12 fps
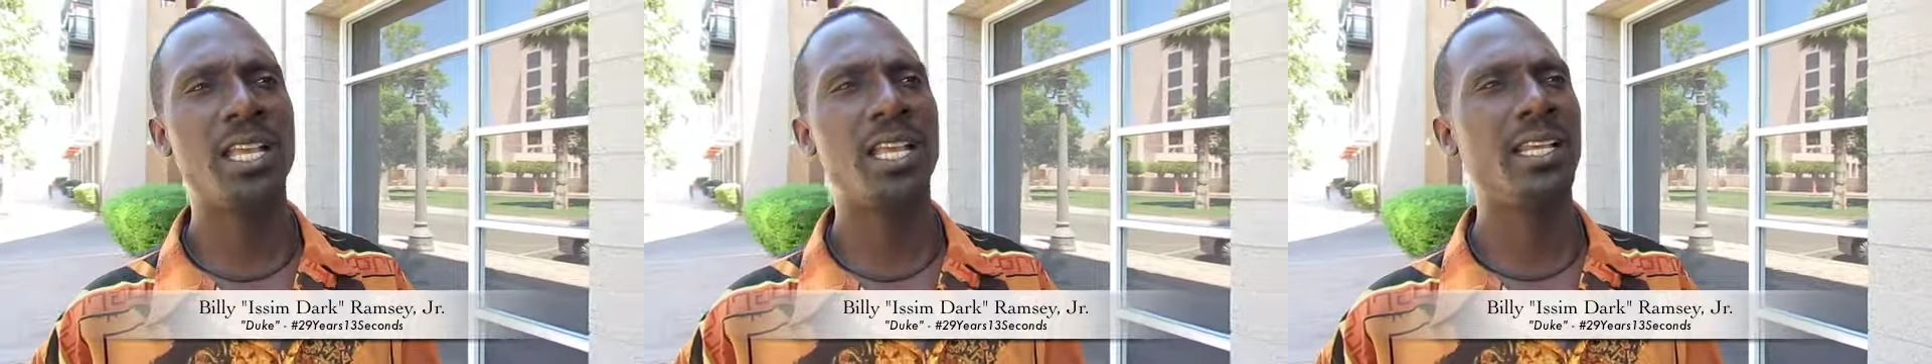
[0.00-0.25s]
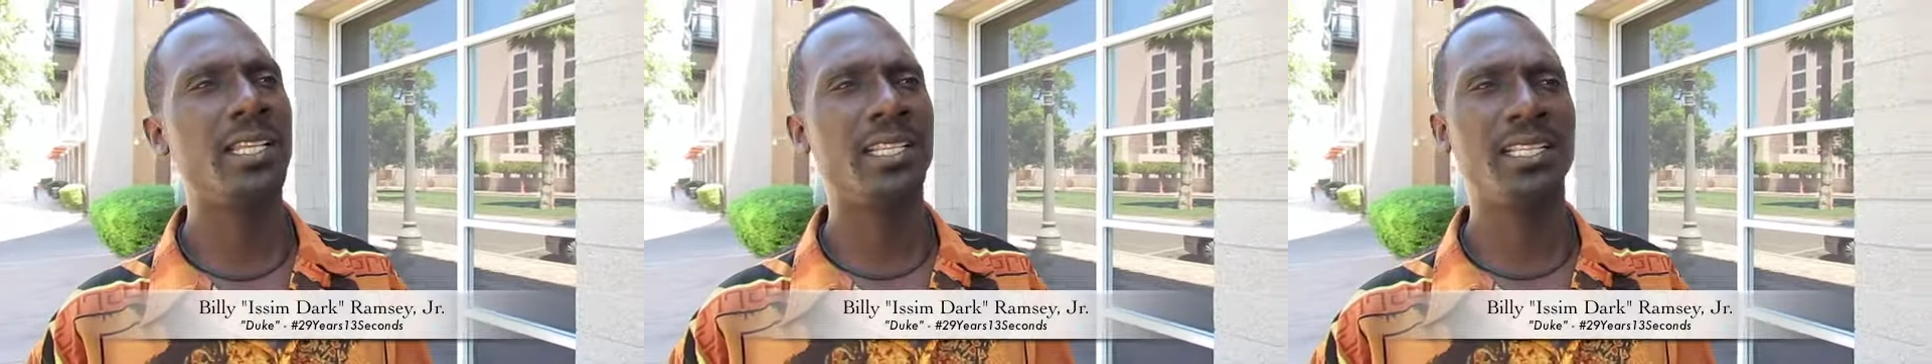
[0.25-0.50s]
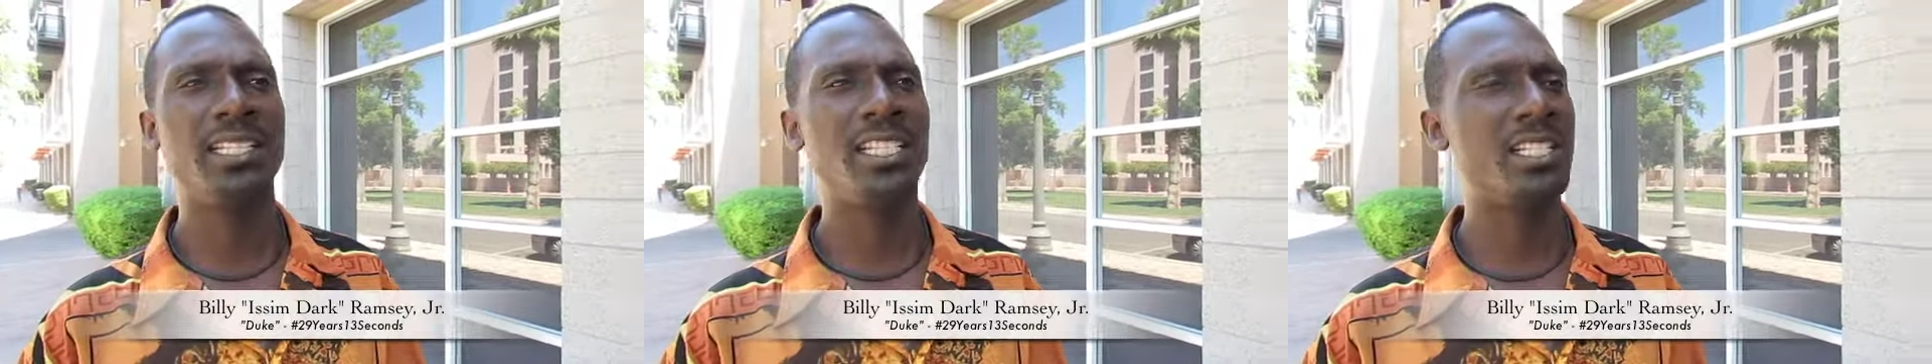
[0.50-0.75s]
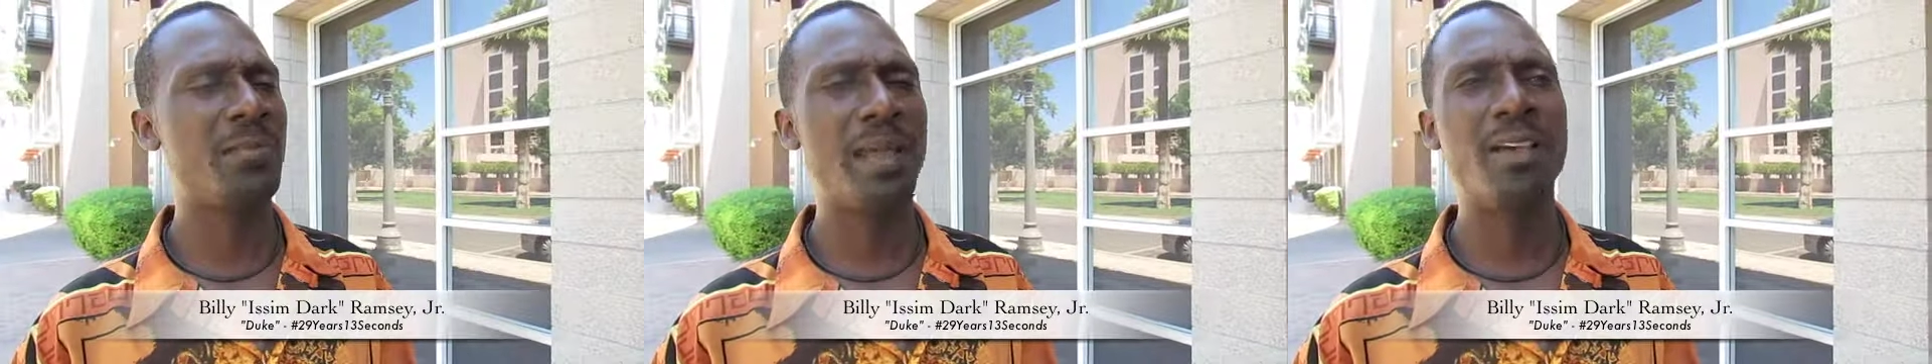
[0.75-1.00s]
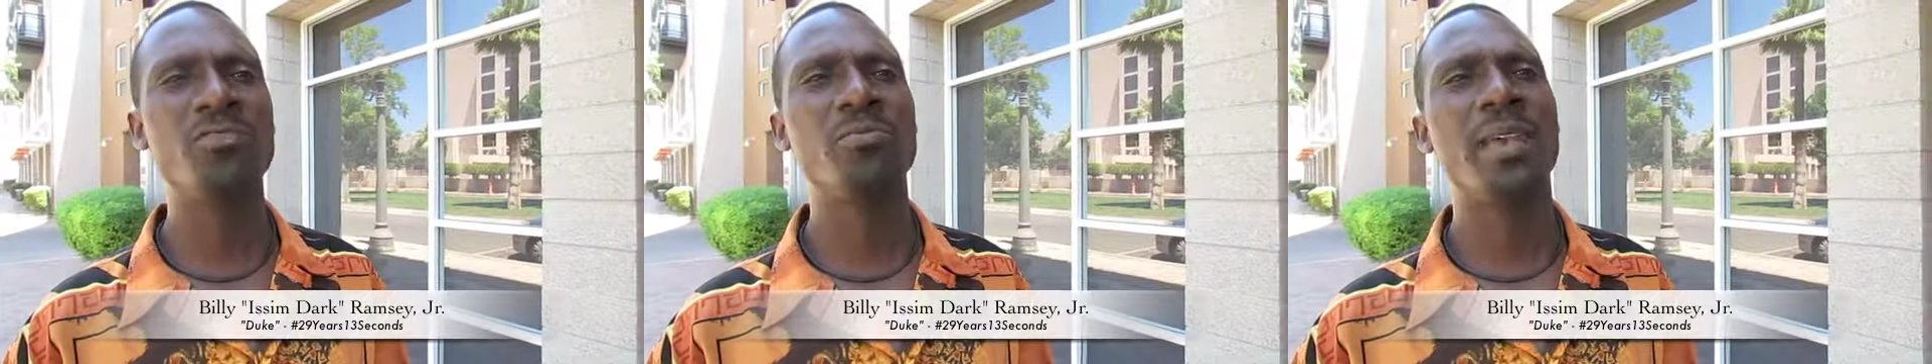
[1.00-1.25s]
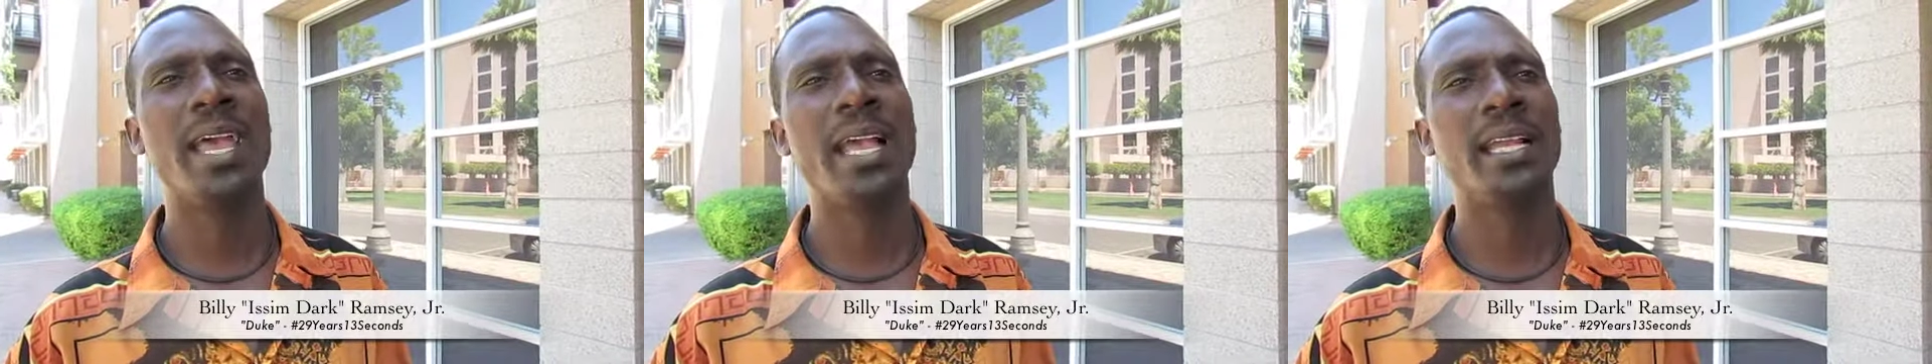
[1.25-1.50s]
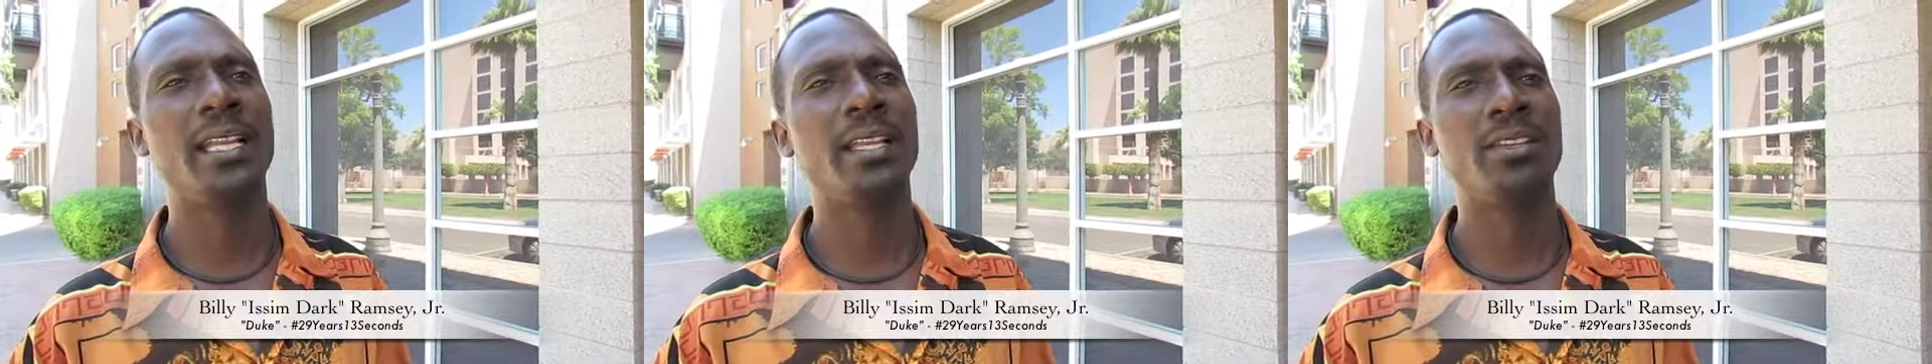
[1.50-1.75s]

the bounce back,